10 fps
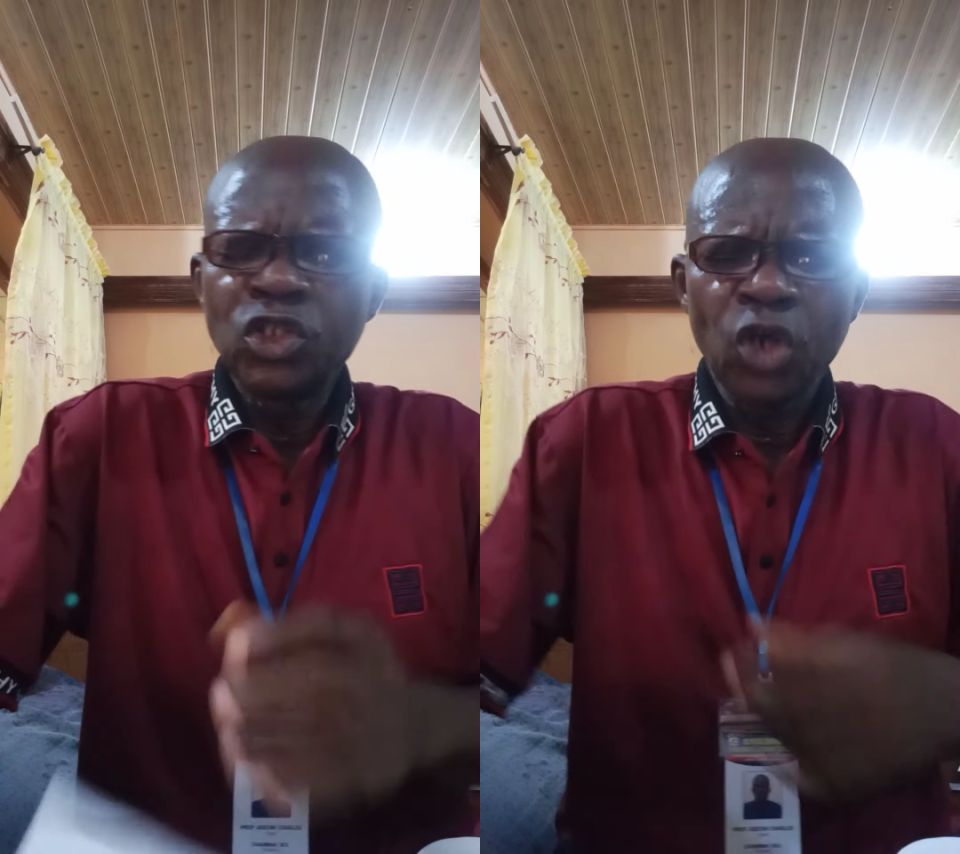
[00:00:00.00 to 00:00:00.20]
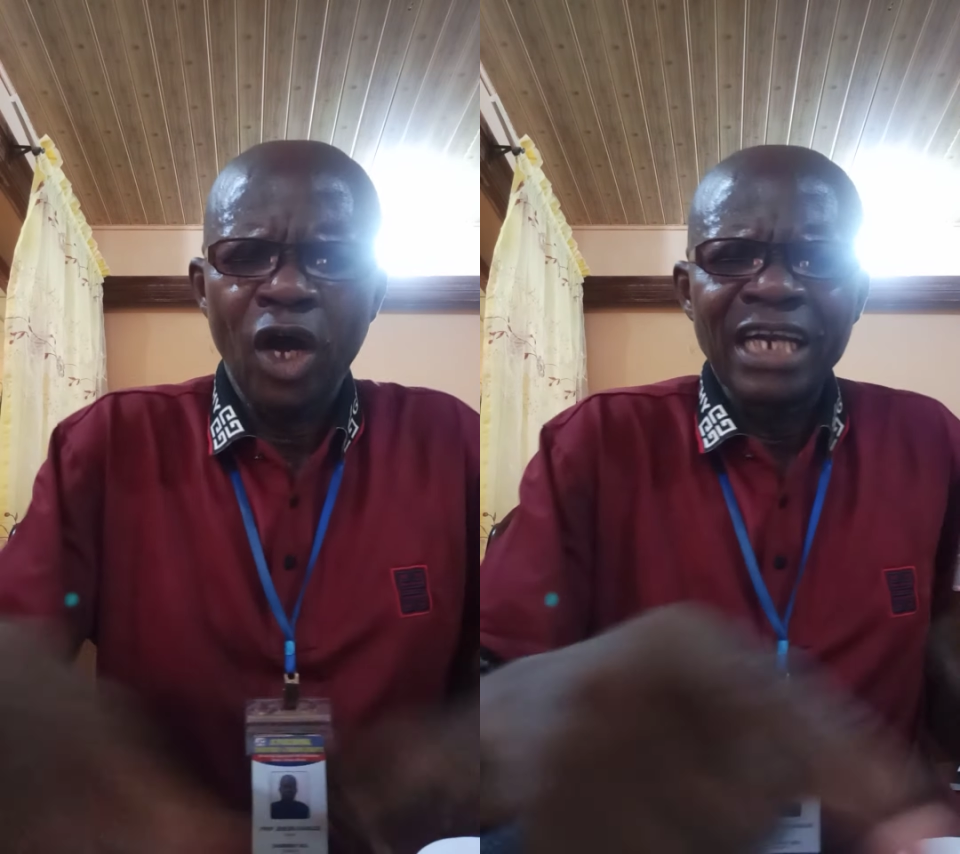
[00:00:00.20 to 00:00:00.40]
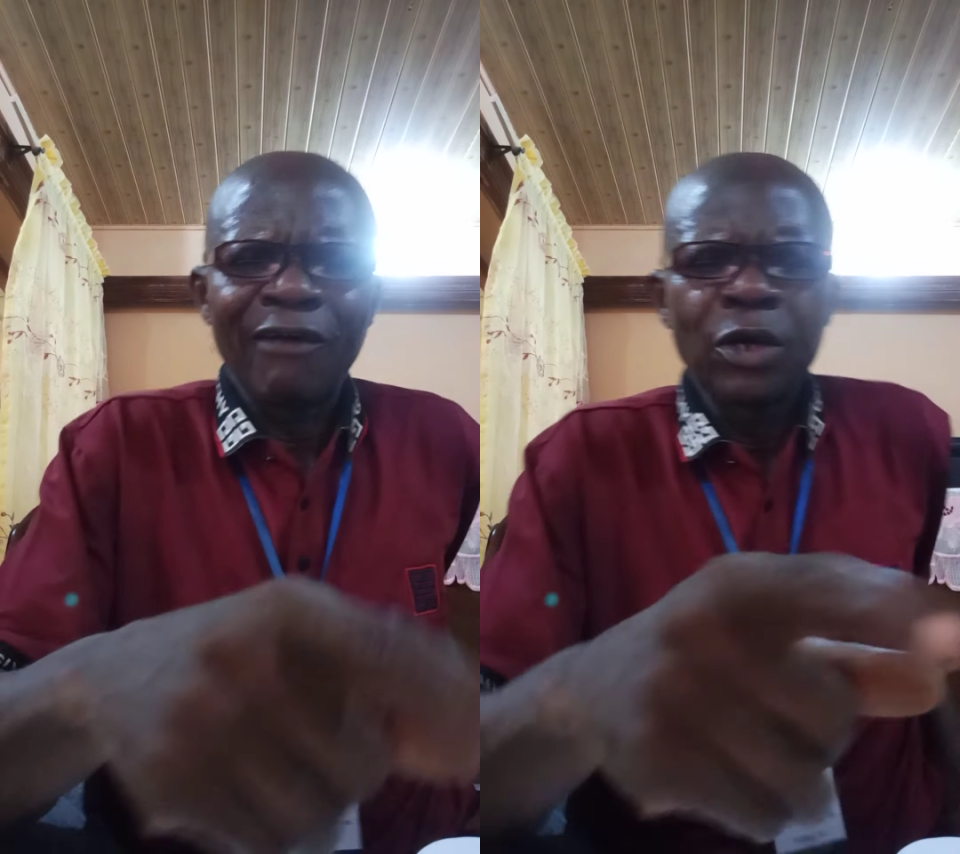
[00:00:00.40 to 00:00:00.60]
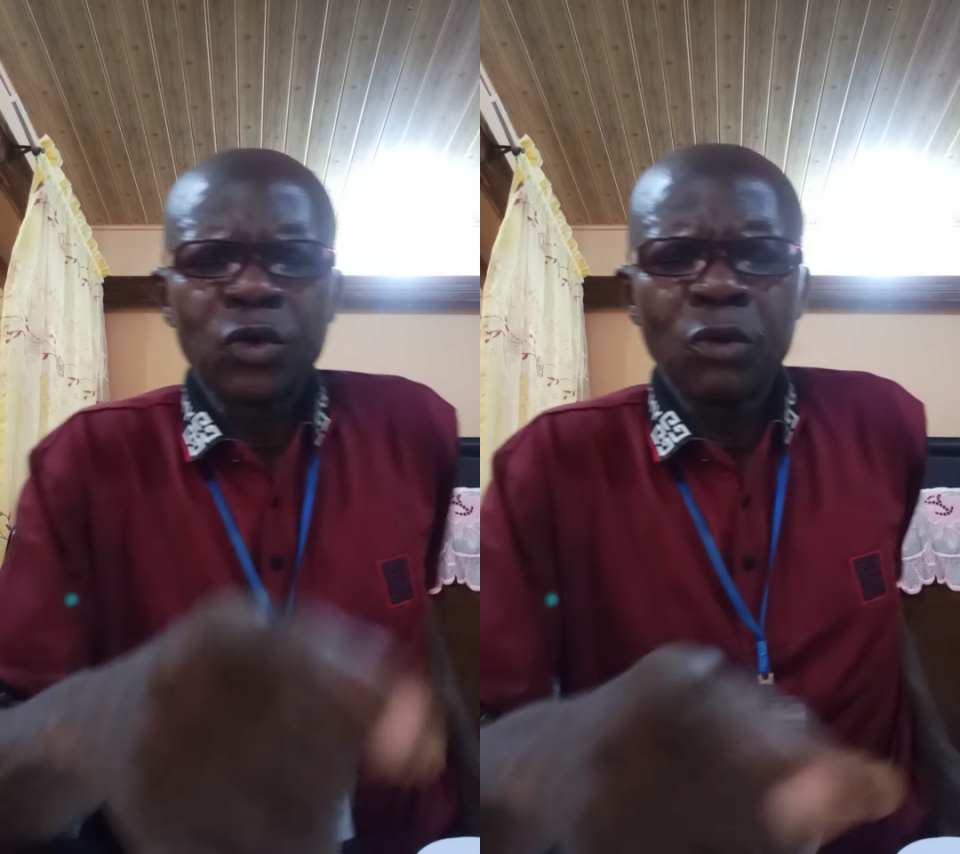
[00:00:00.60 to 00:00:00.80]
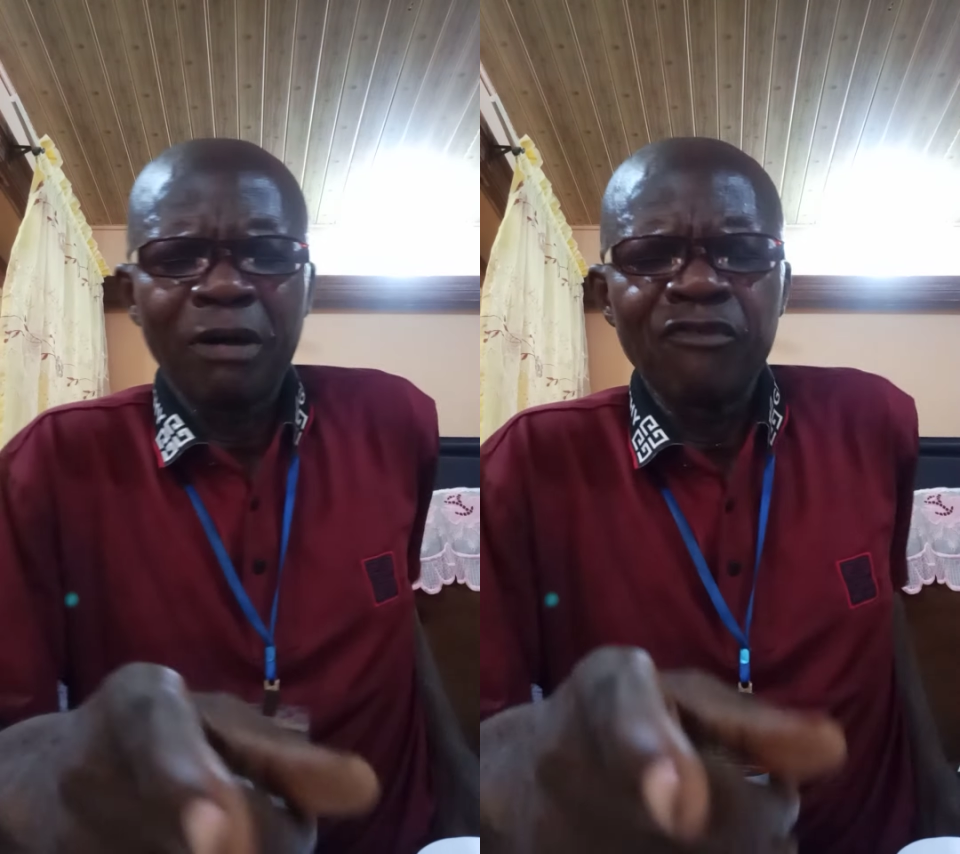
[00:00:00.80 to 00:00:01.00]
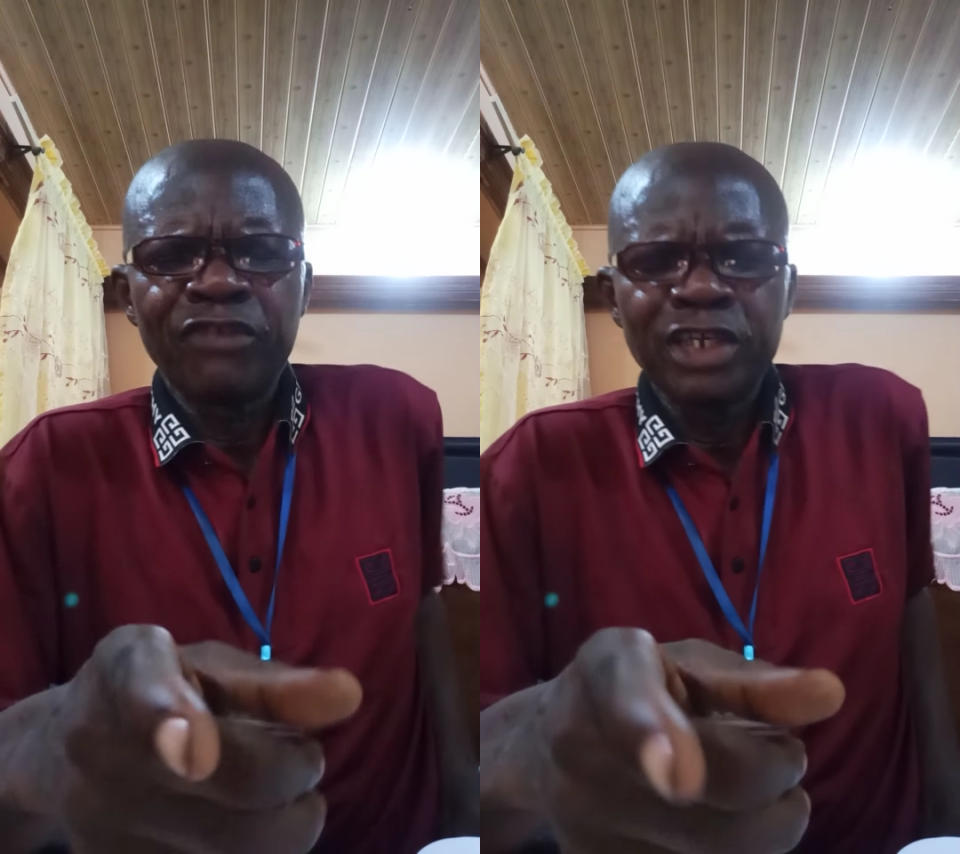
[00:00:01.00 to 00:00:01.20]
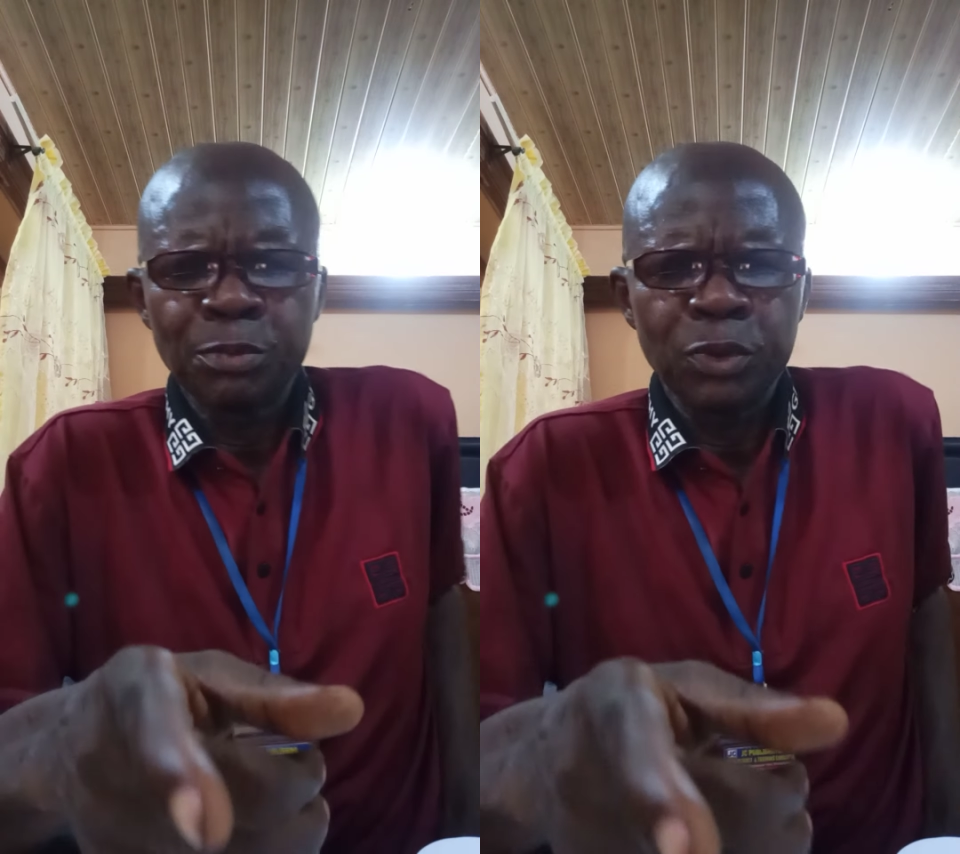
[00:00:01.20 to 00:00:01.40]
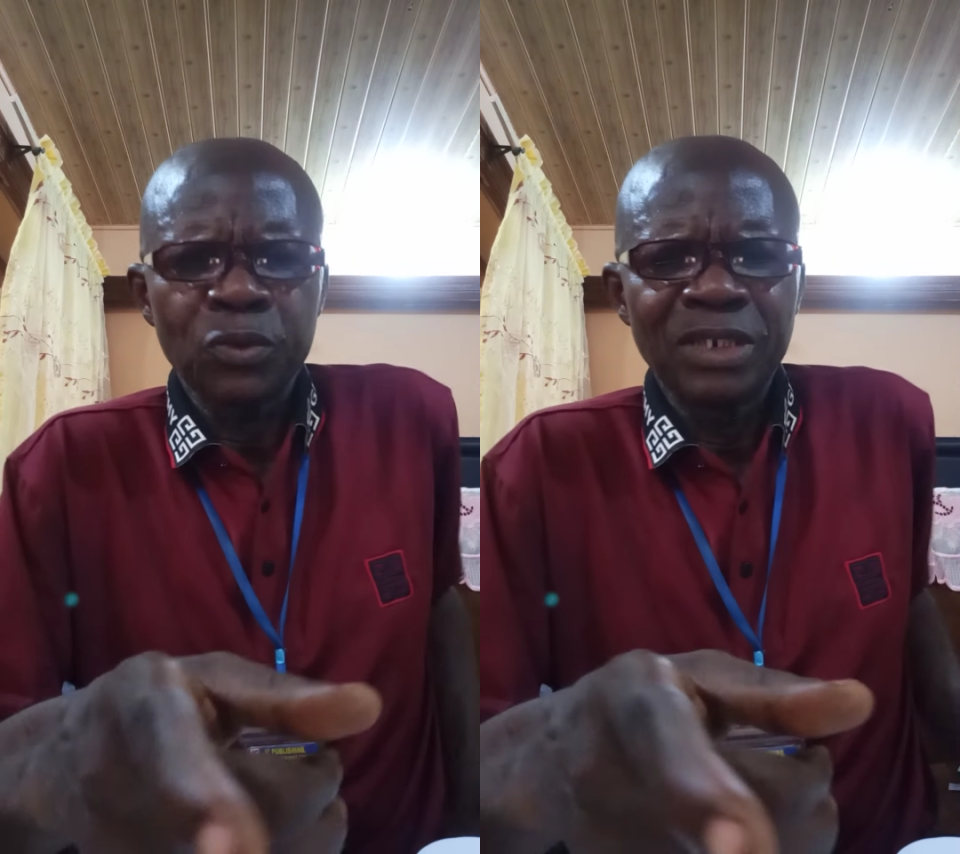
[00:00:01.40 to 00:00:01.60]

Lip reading: join our group on Facebook.